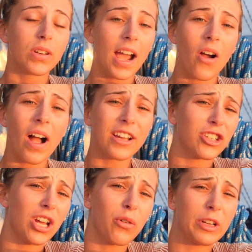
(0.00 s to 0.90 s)
now I
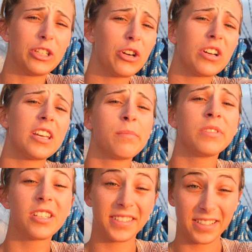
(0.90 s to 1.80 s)
shall return him
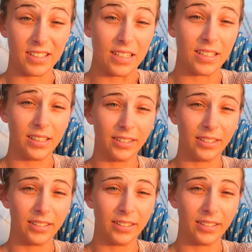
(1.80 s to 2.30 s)
to sea.